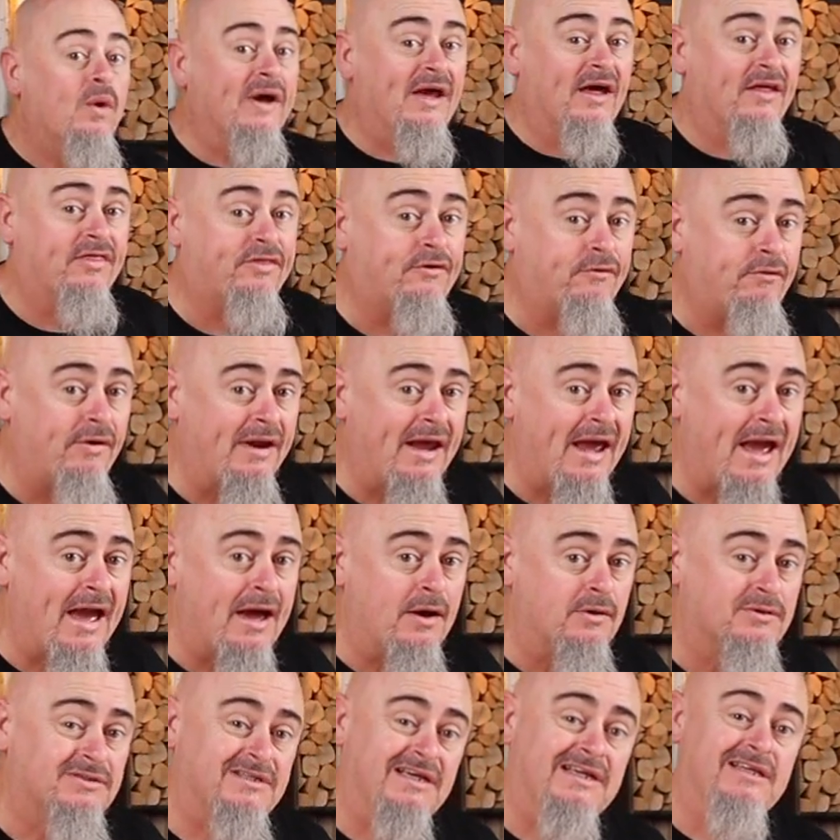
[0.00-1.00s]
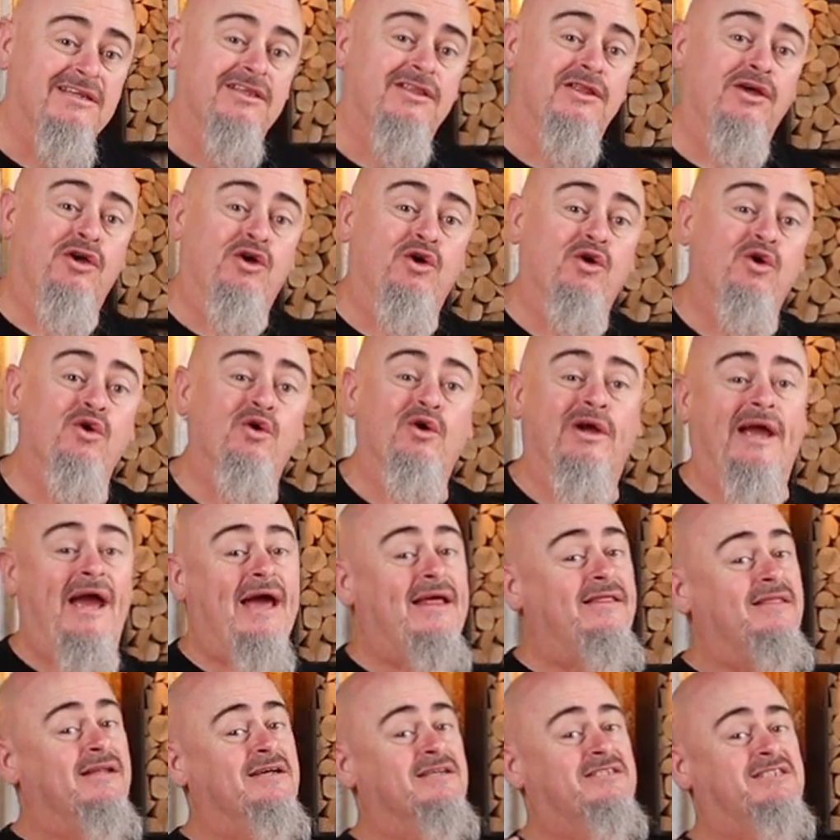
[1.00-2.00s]
We are three hours into the cook
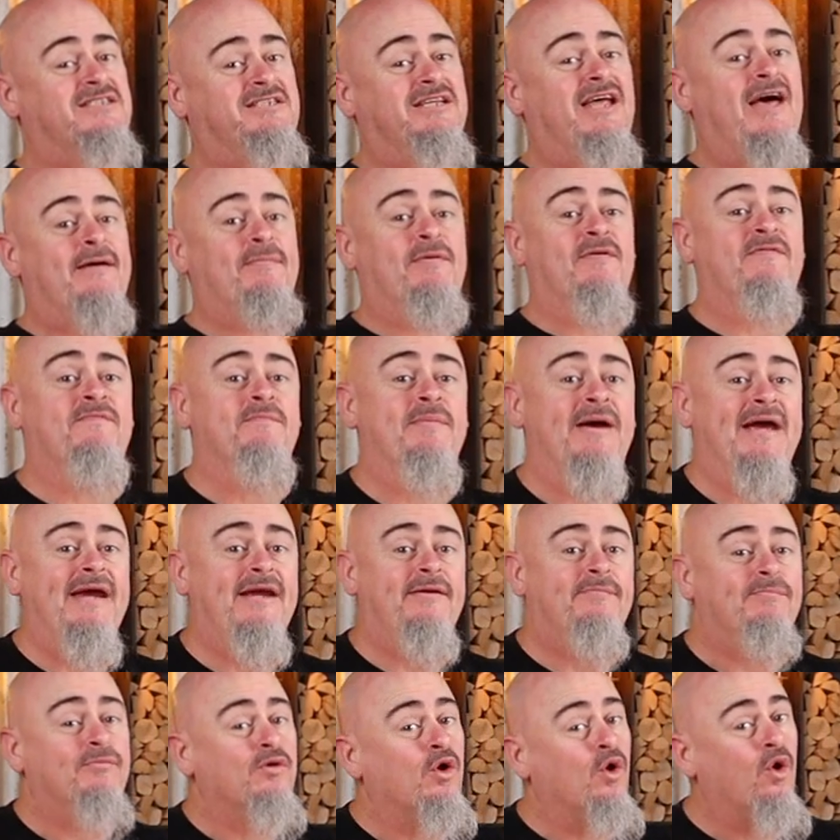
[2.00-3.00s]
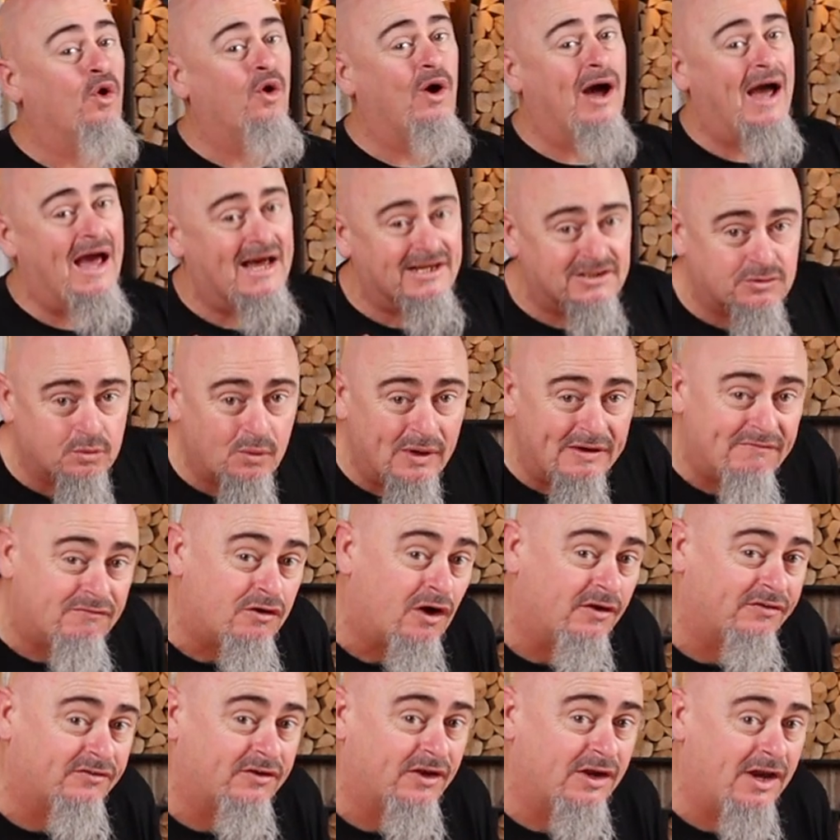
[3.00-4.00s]
and the slab of meat, or as we've
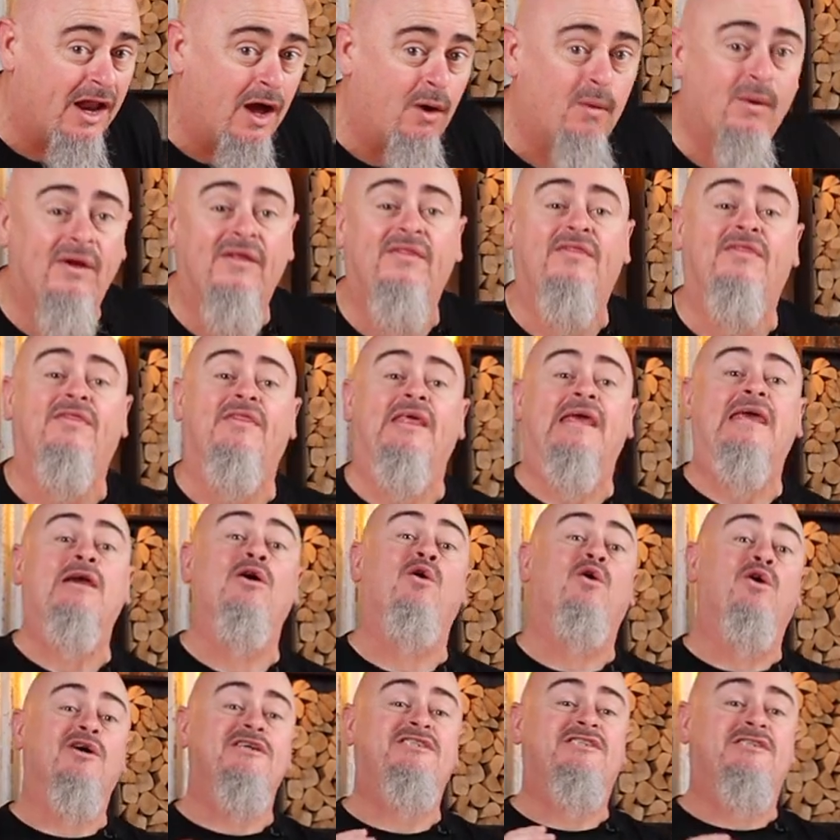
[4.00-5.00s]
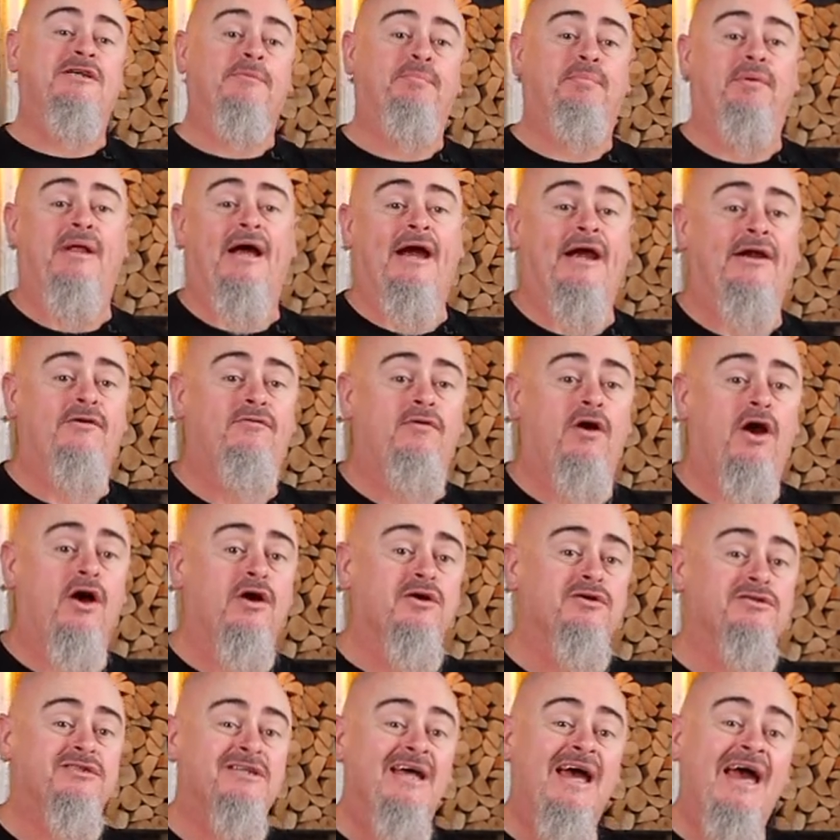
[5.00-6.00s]
got to know it, the oyster blade
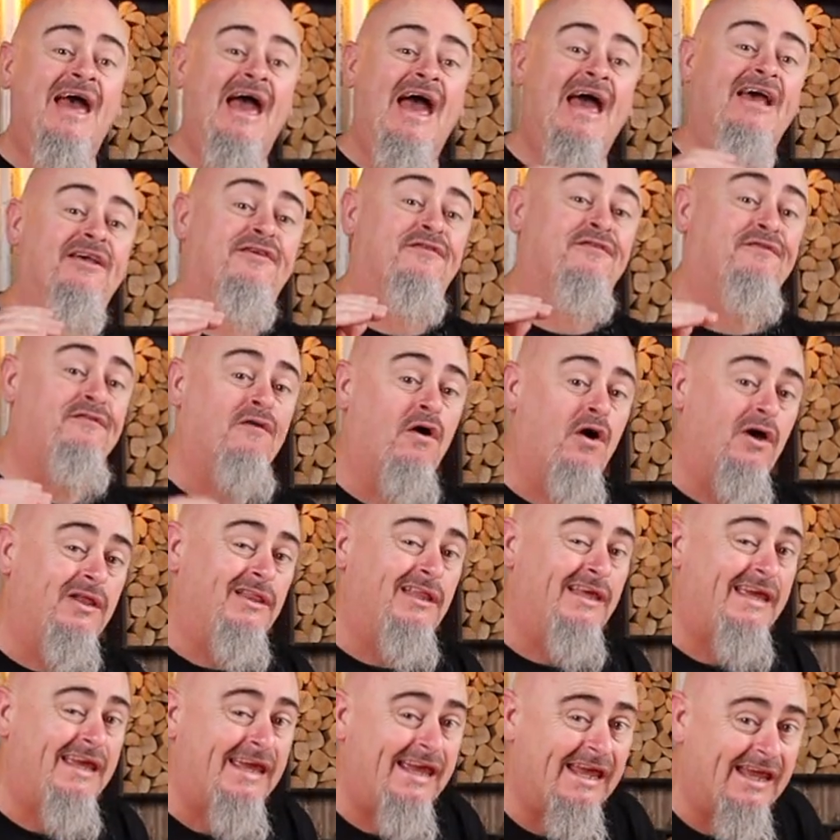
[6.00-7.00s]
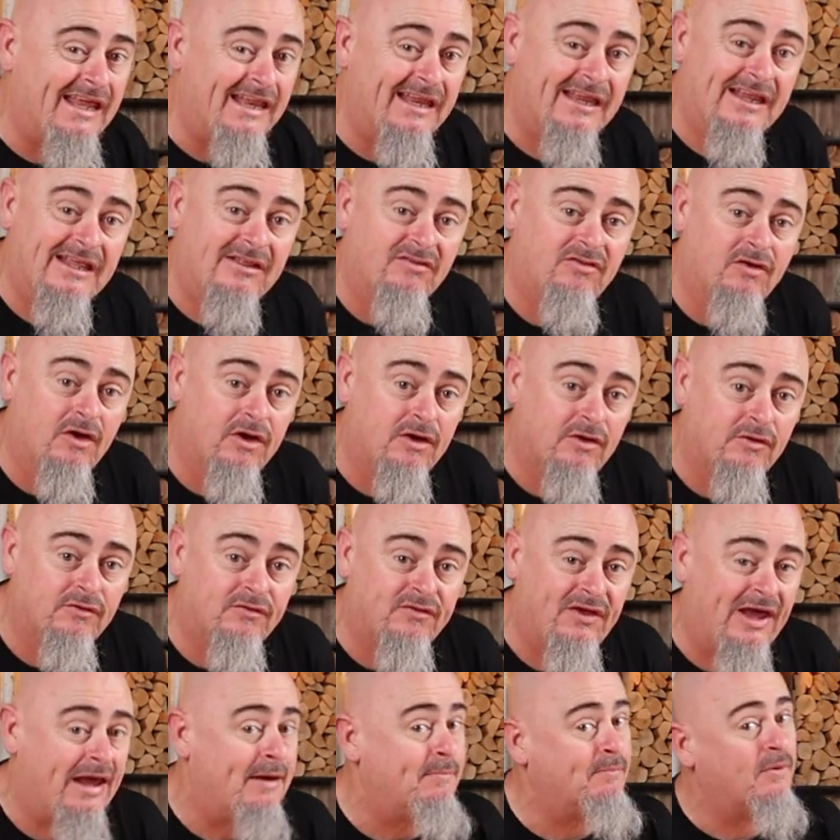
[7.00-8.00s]
roast, has finally hit an internal
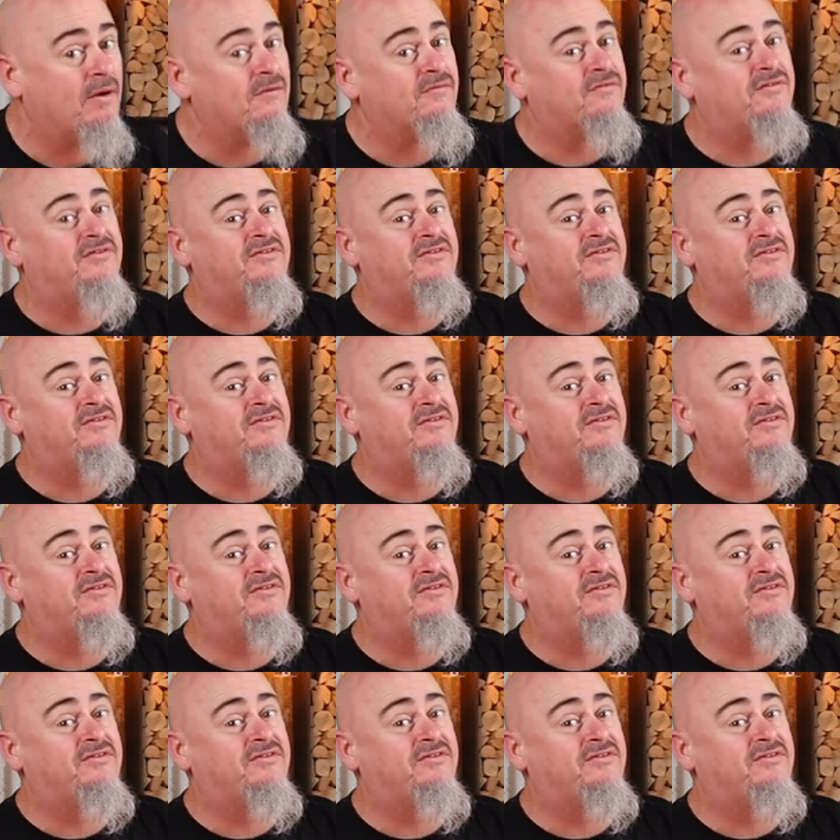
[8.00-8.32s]
temp of